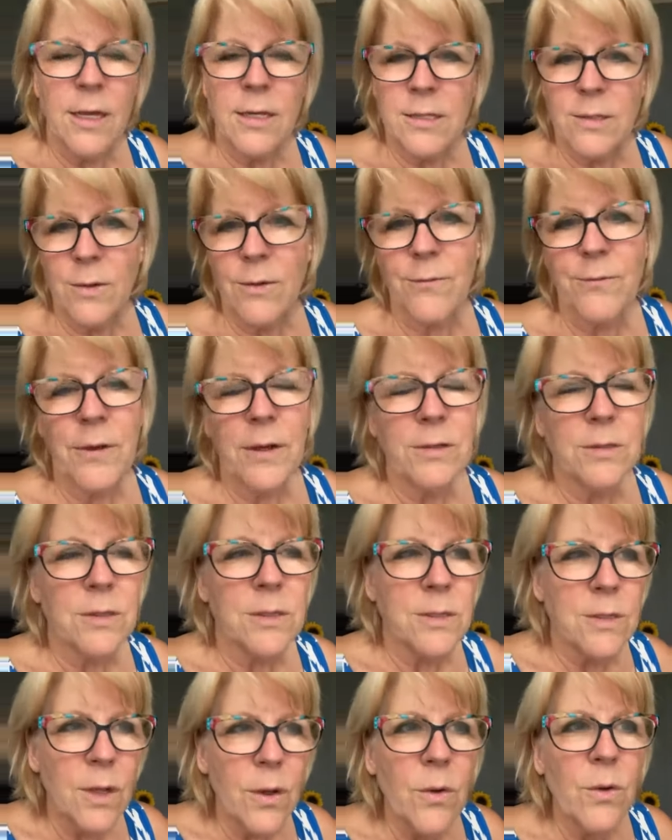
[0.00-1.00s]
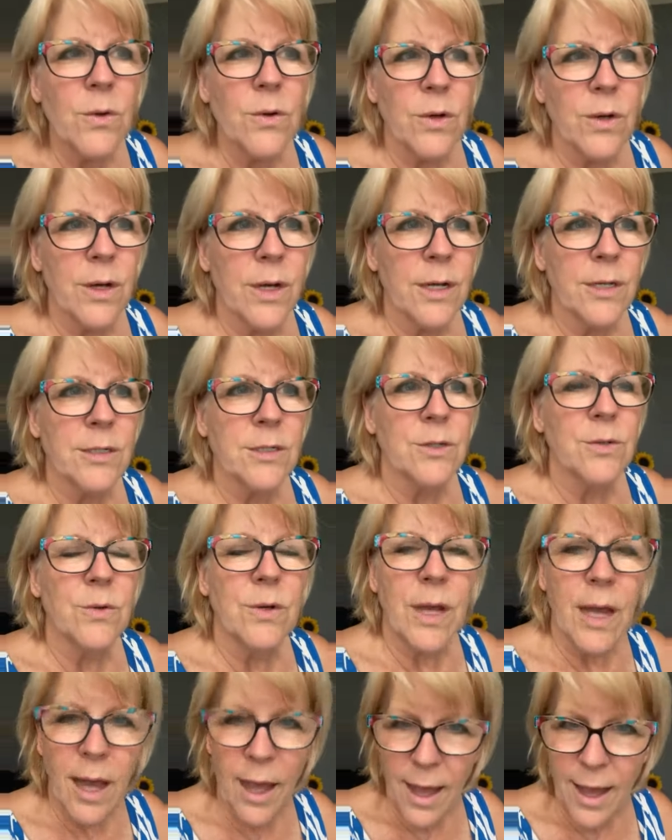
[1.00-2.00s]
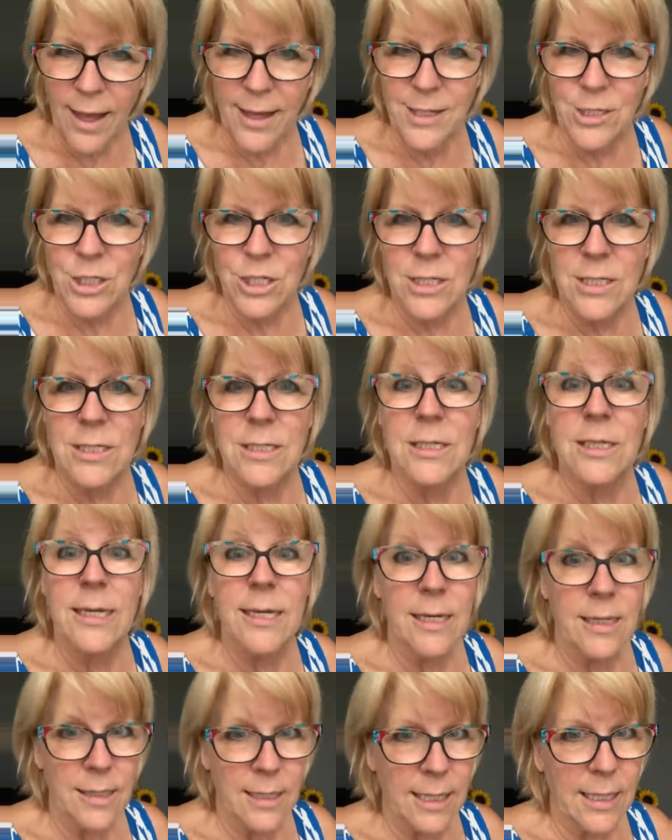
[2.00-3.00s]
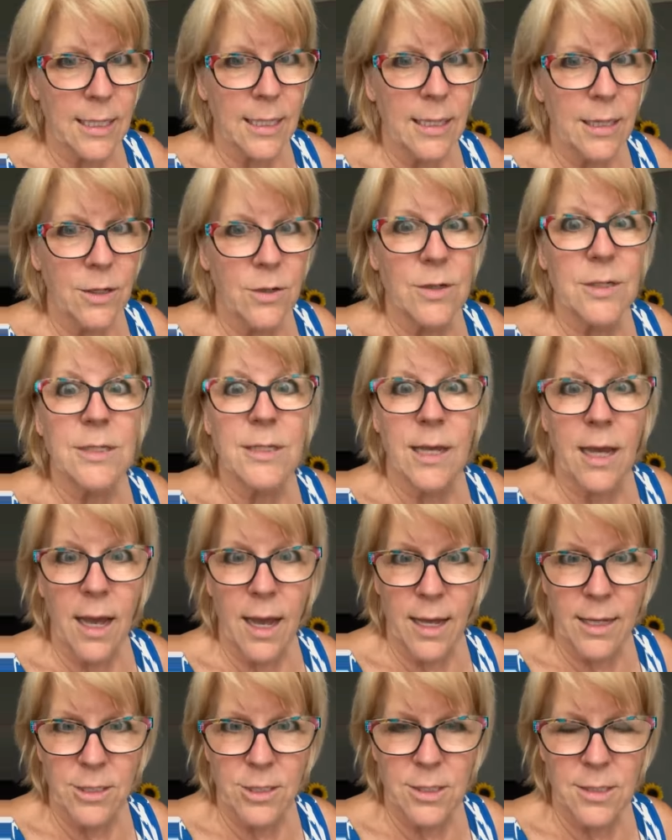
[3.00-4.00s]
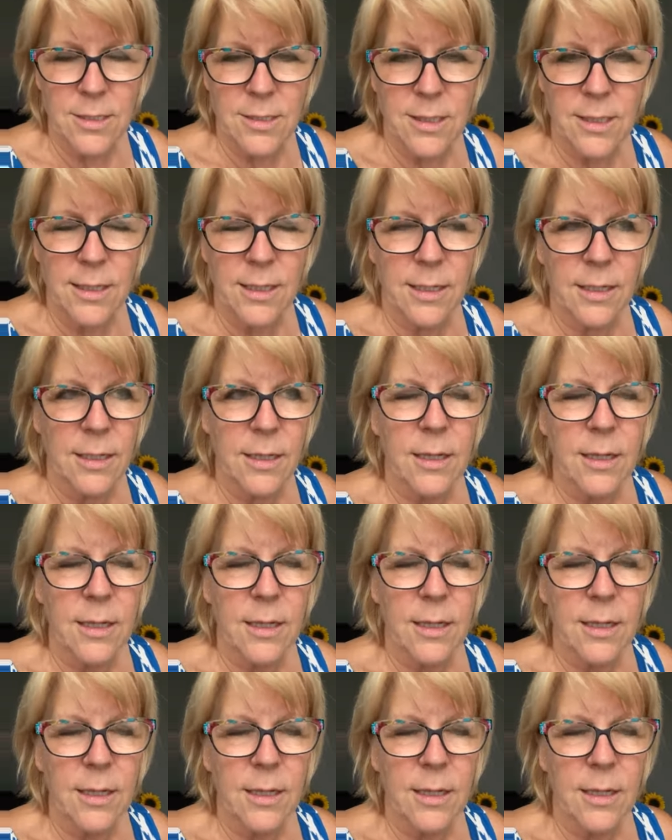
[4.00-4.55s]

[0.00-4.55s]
So it felt so good to consciously, and the key here is consciously,